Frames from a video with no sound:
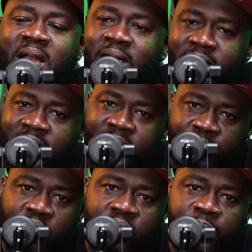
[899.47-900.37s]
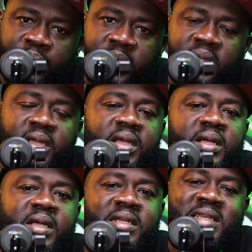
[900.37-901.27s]
another label,
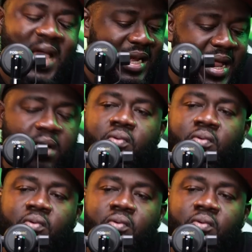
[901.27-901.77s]
they are now